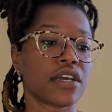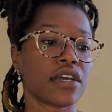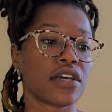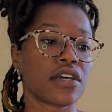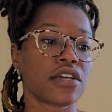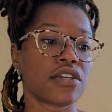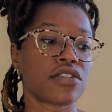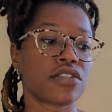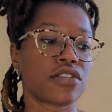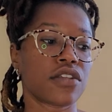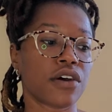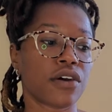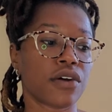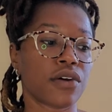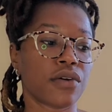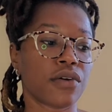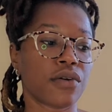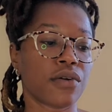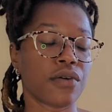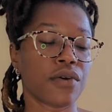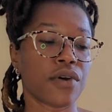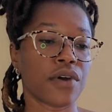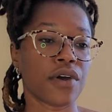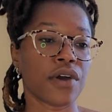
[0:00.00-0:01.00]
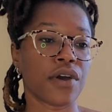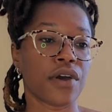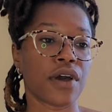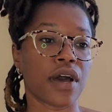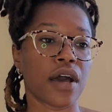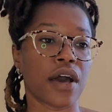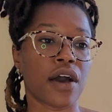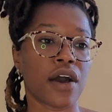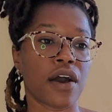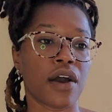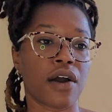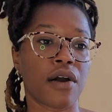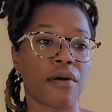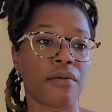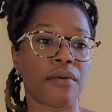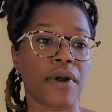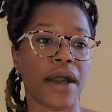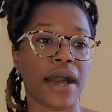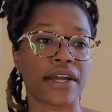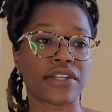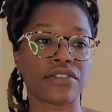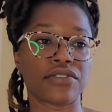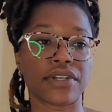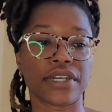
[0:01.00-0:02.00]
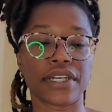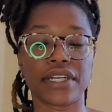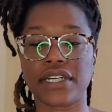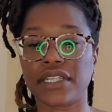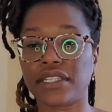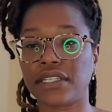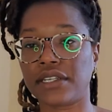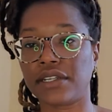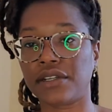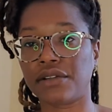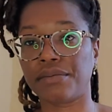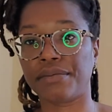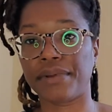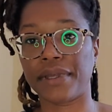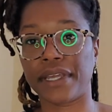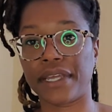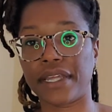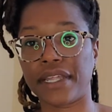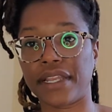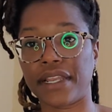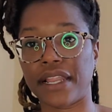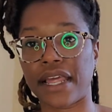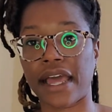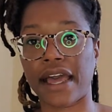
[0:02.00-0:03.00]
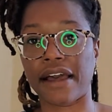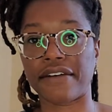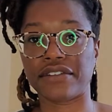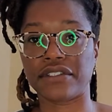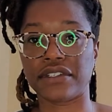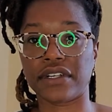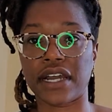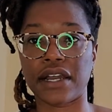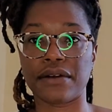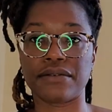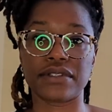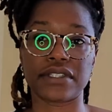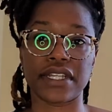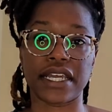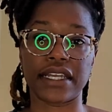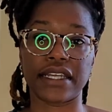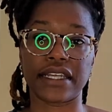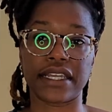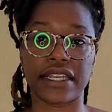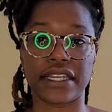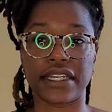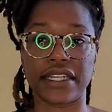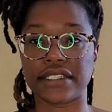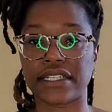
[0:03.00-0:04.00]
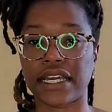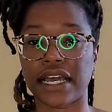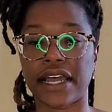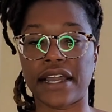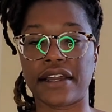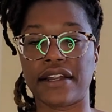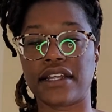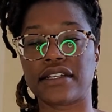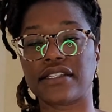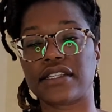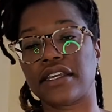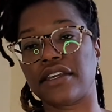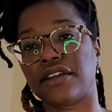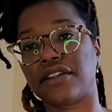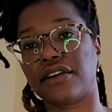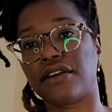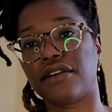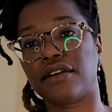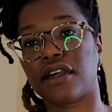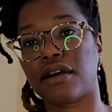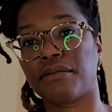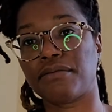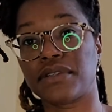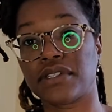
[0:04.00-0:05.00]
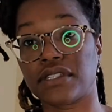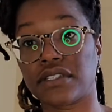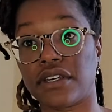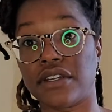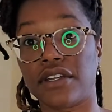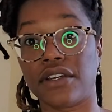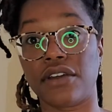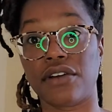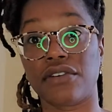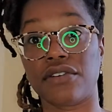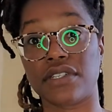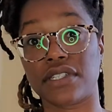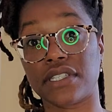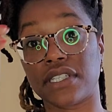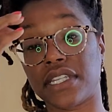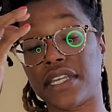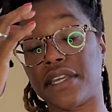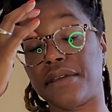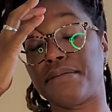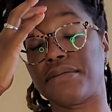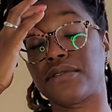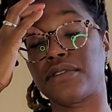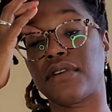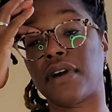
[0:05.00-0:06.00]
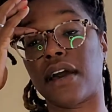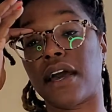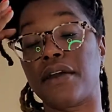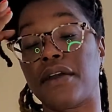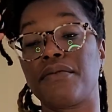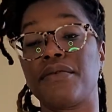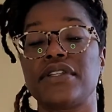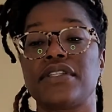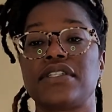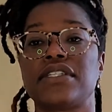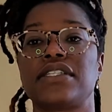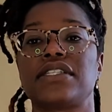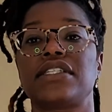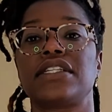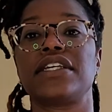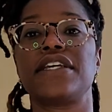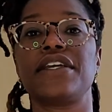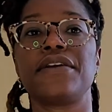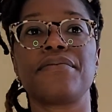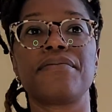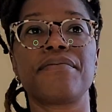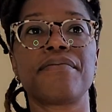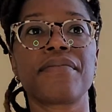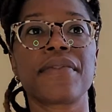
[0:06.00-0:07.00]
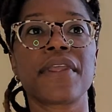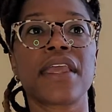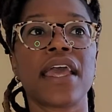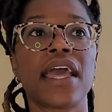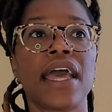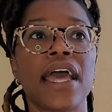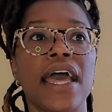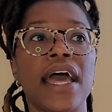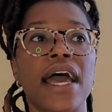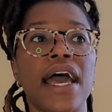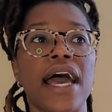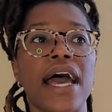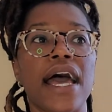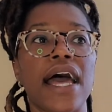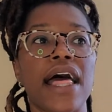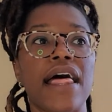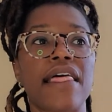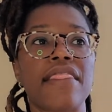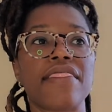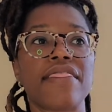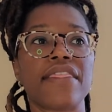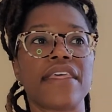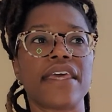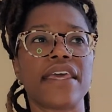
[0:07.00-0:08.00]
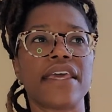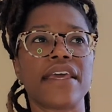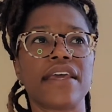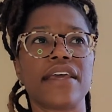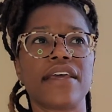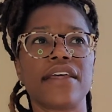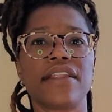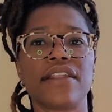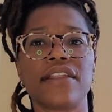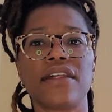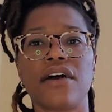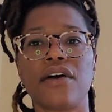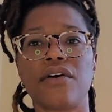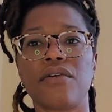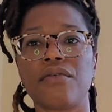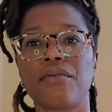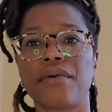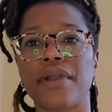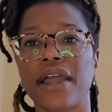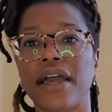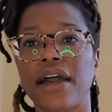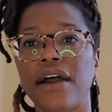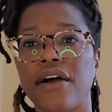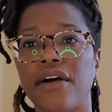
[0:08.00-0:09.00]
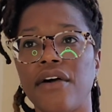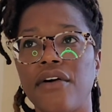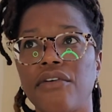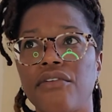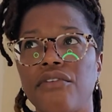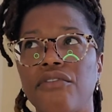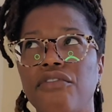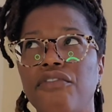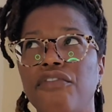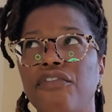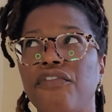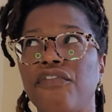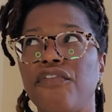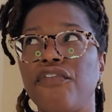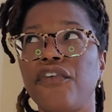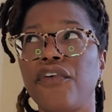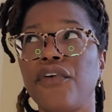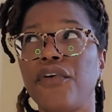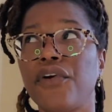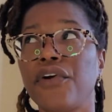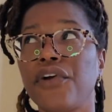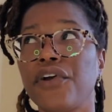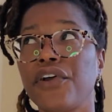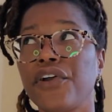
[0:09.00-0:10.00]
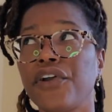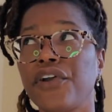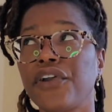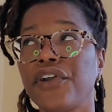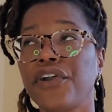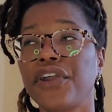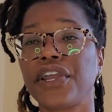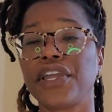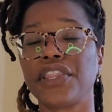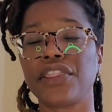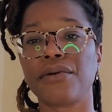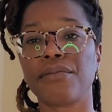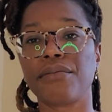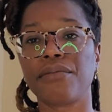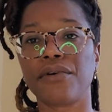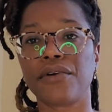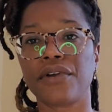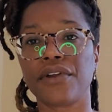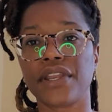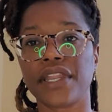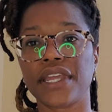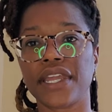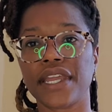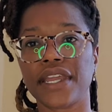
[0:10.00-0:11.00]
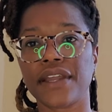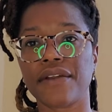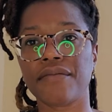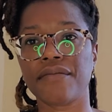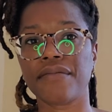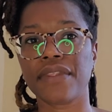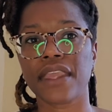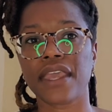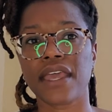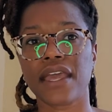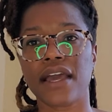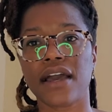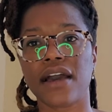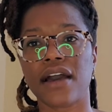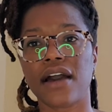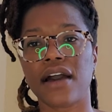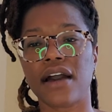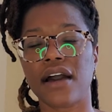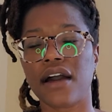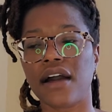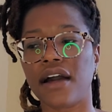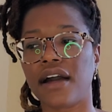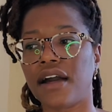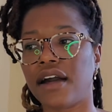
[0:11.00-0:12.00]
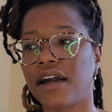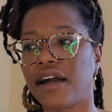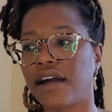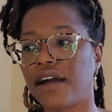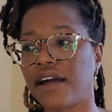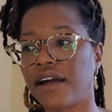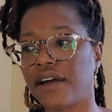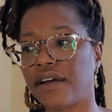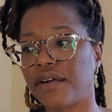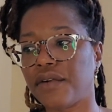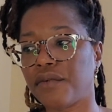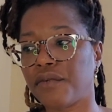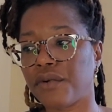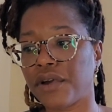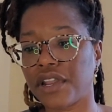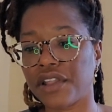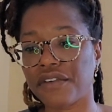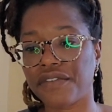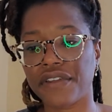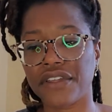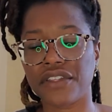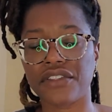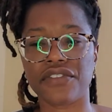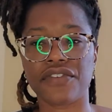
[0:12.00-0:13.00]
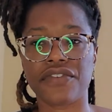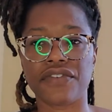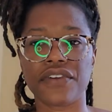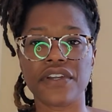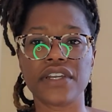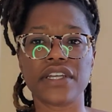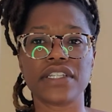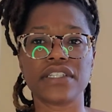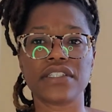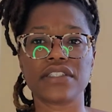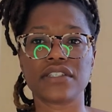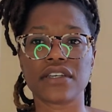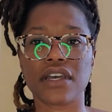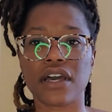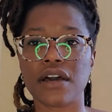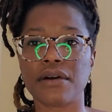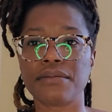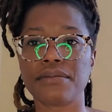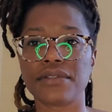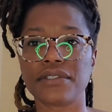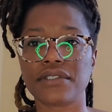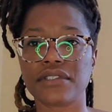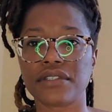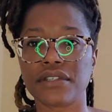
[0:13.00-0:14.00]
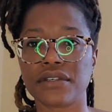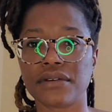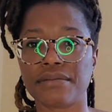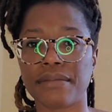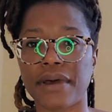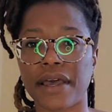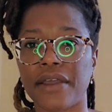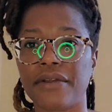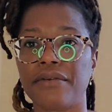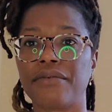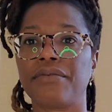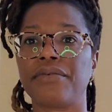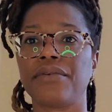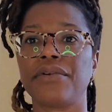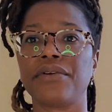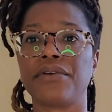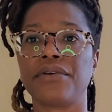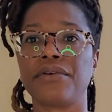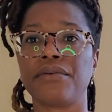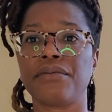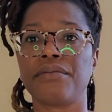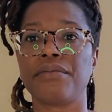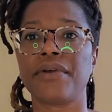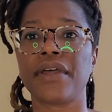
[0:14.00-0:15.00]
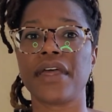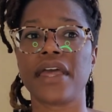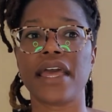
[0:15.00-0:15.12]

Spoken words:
So I drank a little bit. After I was like getting tired, I was like, you know what, I'm just gonna go to sleep. So I went to sleep, and then around 4 in the morning, one of his friends comes to my room